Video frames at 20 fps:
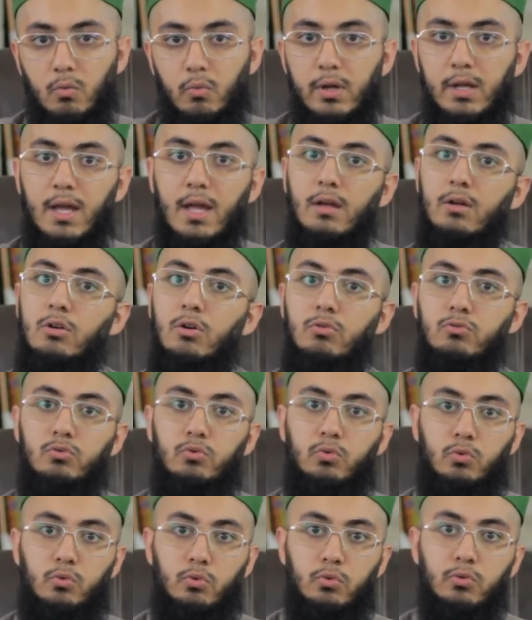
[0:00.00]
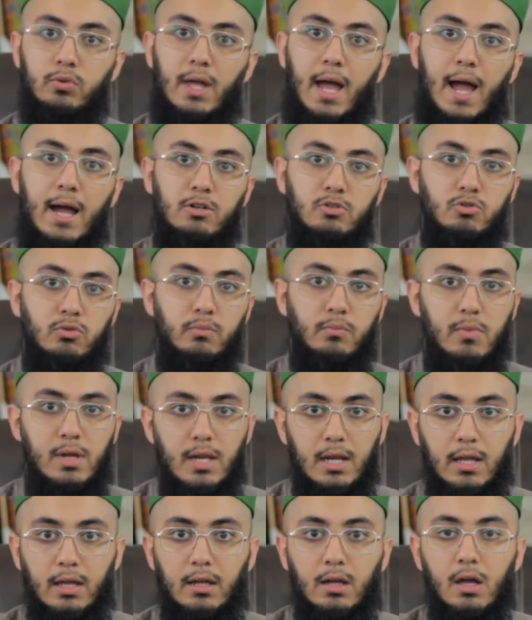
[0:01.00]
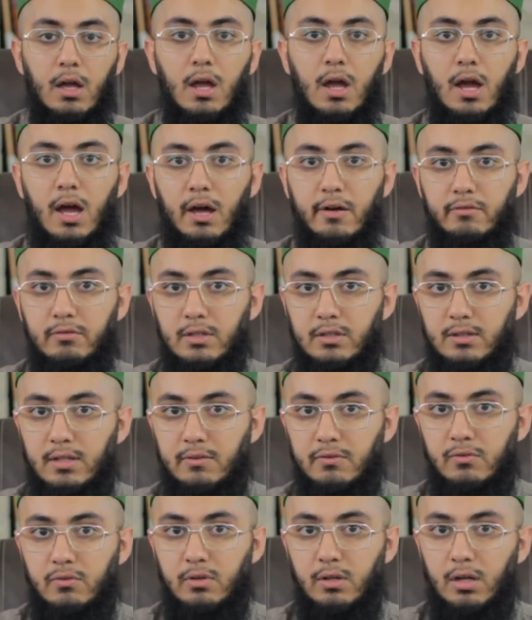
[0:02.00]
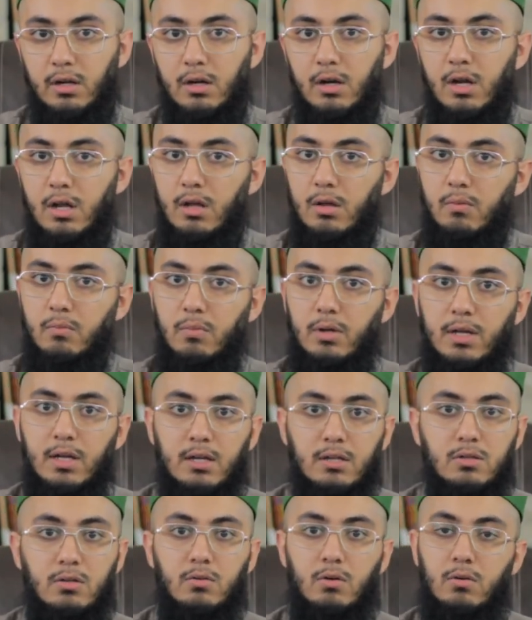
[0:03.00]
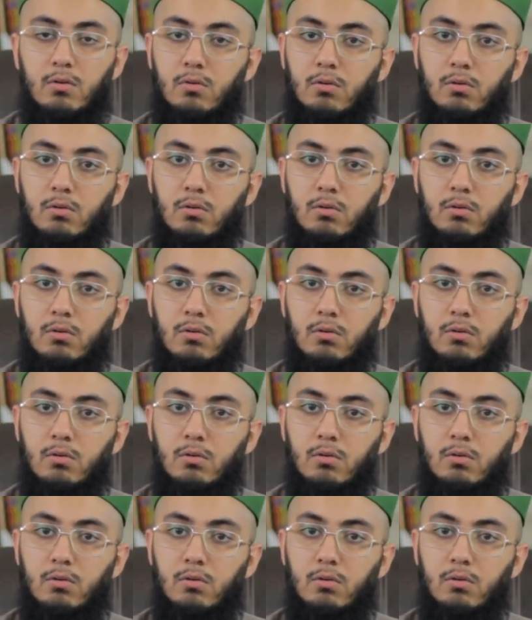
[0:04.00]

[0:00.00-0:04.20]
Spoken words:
We can't go to the actual meaning of the tafsir because